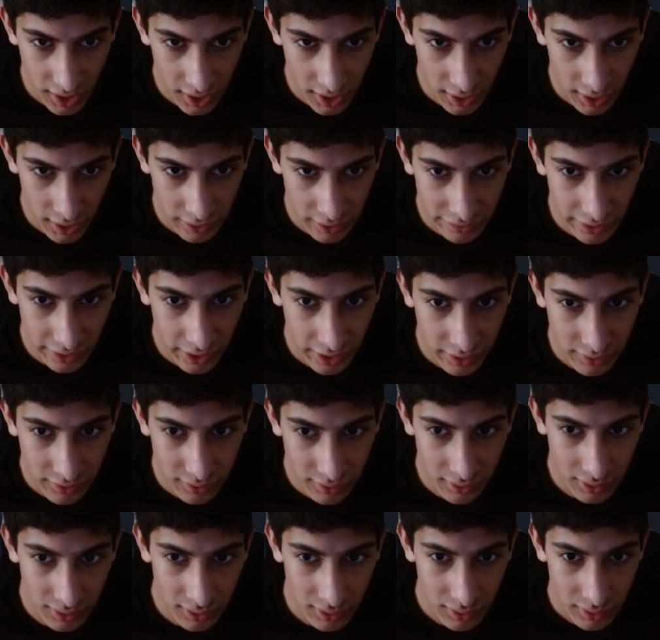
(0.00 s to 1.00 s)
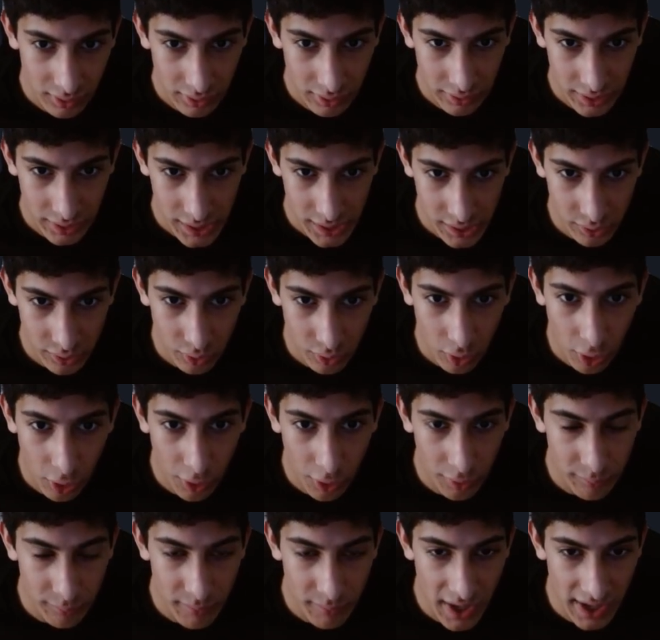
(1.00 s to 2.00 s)
and then it'll
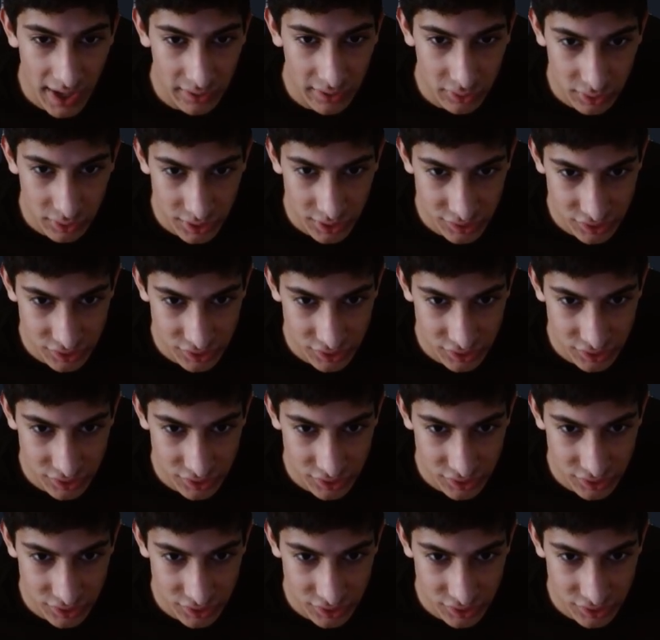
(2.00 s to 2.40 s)
automatically